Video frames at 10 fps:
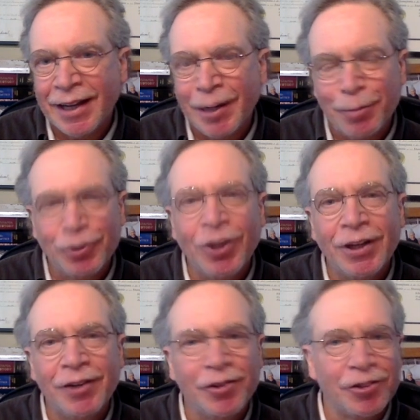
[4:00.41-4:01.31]

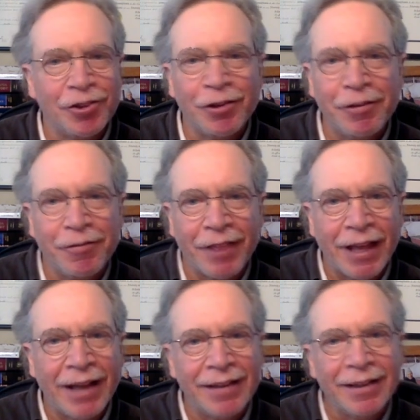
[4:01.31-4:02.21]
applaud his attorney for
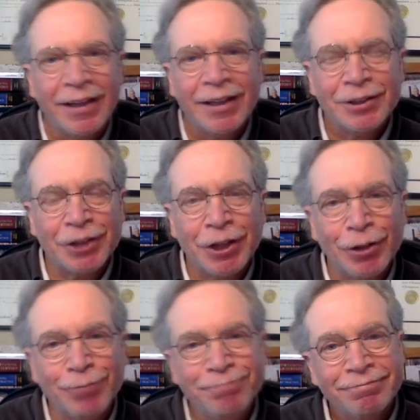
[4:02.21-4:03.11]
that.
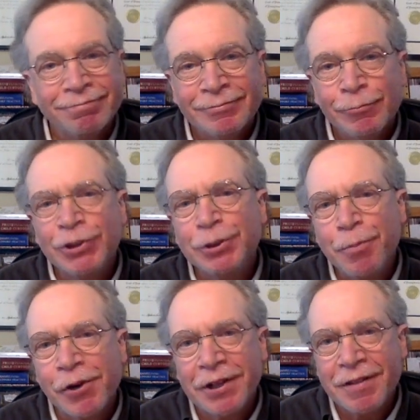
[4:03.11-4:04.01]
So what's the
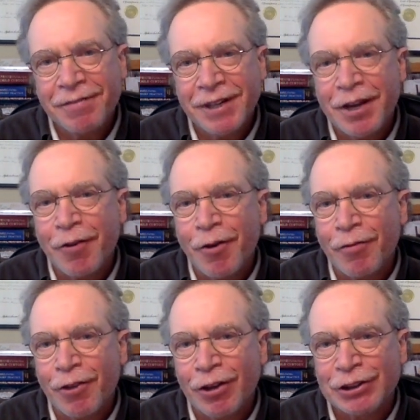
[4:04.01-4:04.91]
point of the video
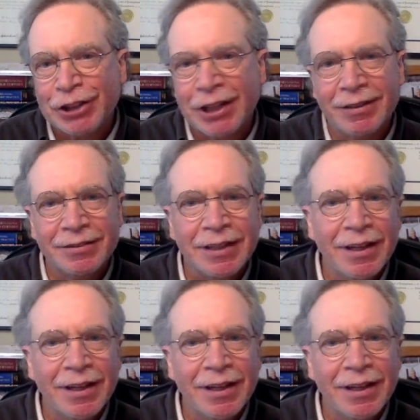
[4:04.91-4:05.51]
overarching?